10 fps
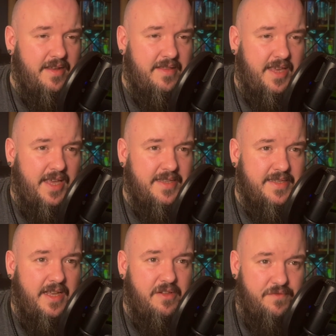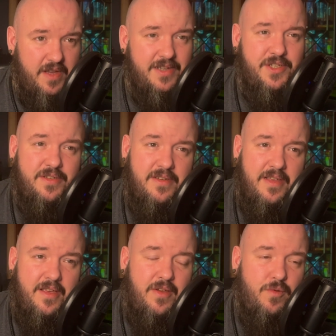the incel version,
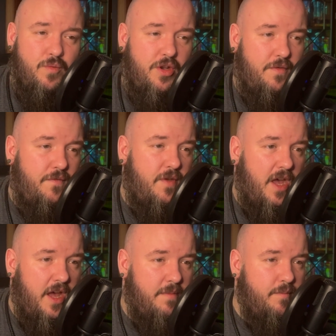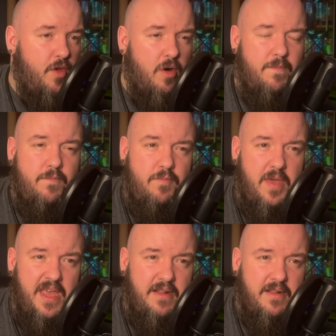would have um, not
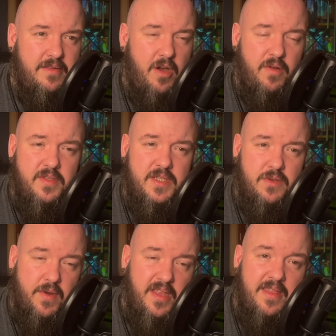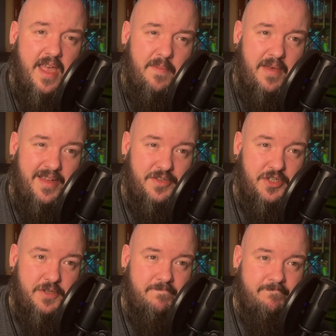been on screen that
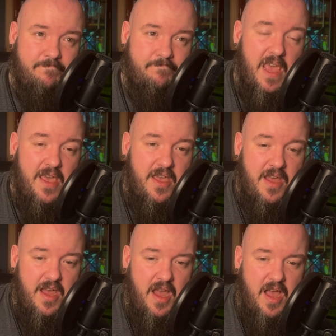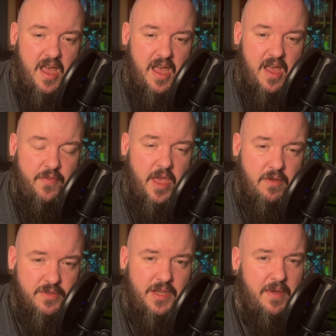much. They
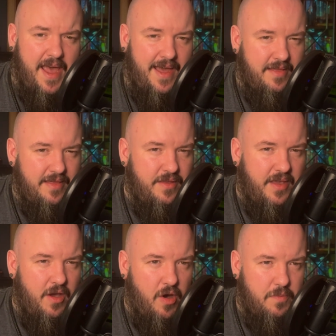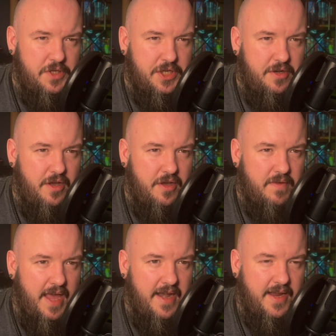also had the option of
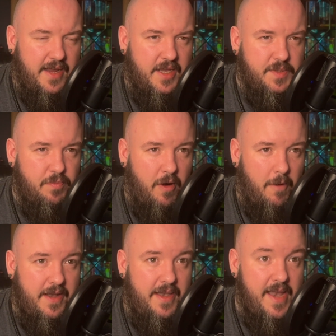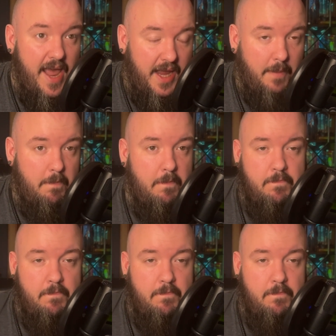getting his proper name